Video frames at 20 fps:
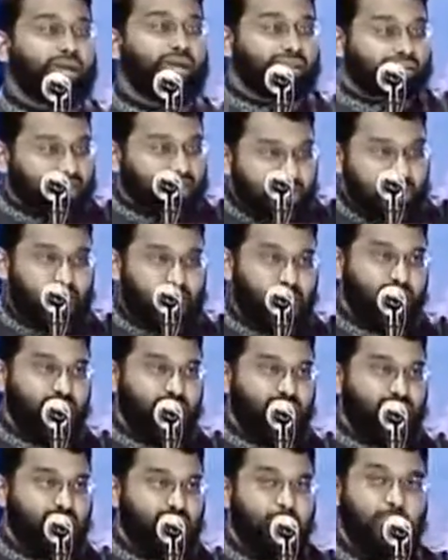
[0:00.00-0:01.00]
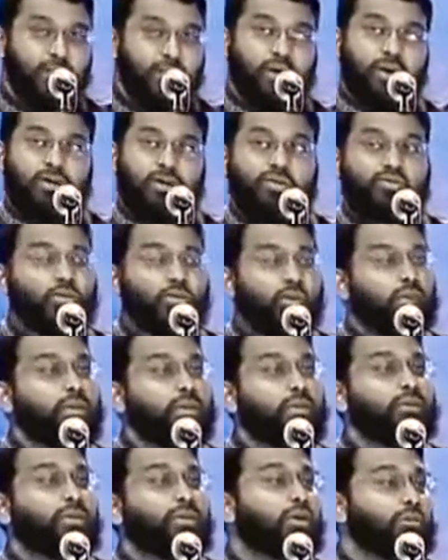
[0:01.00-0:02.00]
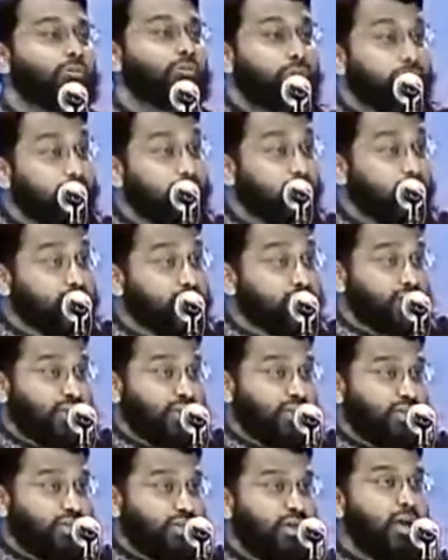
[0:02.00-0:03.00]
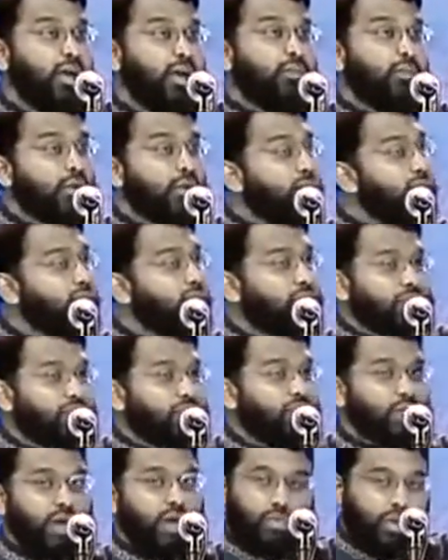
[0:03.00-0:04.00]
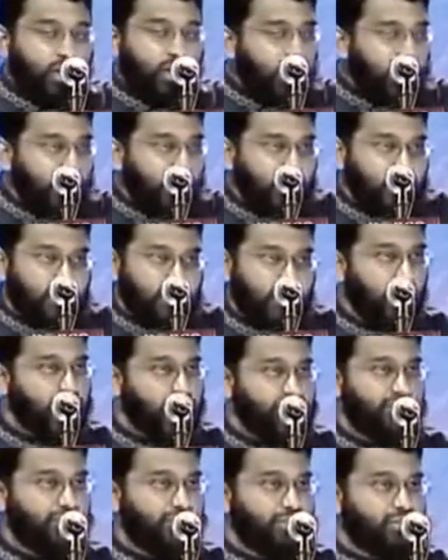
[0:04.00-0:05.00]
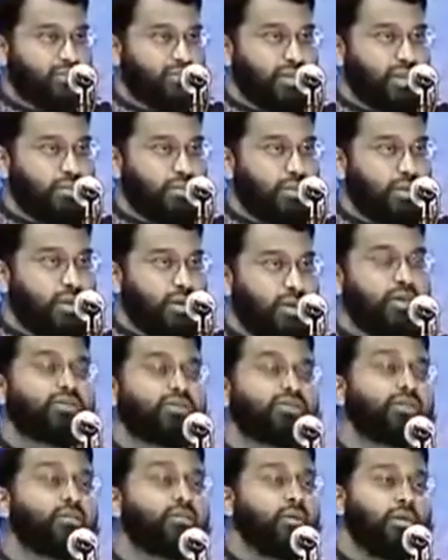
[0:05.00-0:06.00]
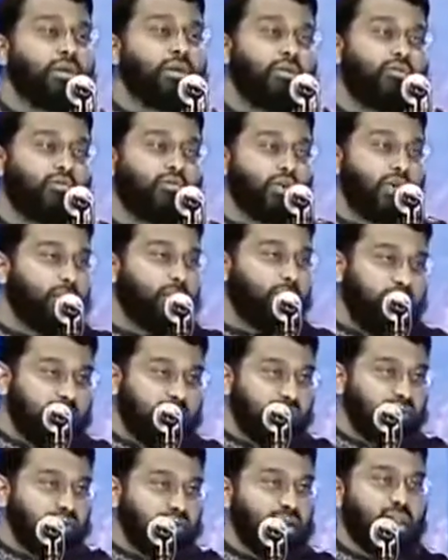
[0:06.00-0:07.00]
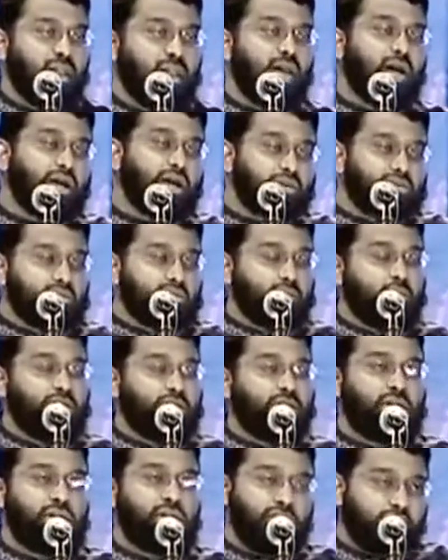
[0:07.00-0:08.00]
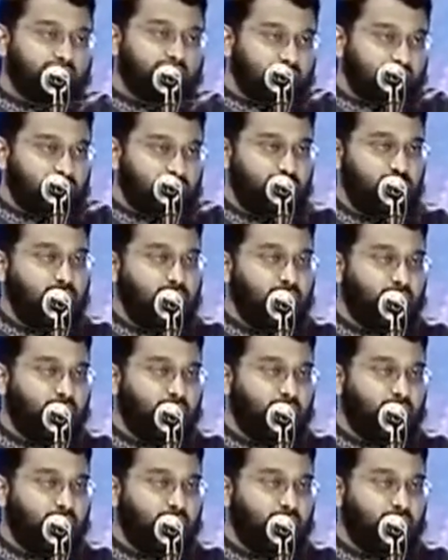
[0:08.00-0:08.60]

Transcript: accepted Islam, this would have been a big contradiction. But Allah knew Abu Lahab would never accept Islam. Similarly for Iblis, Allah Azza wa Jal in His infinite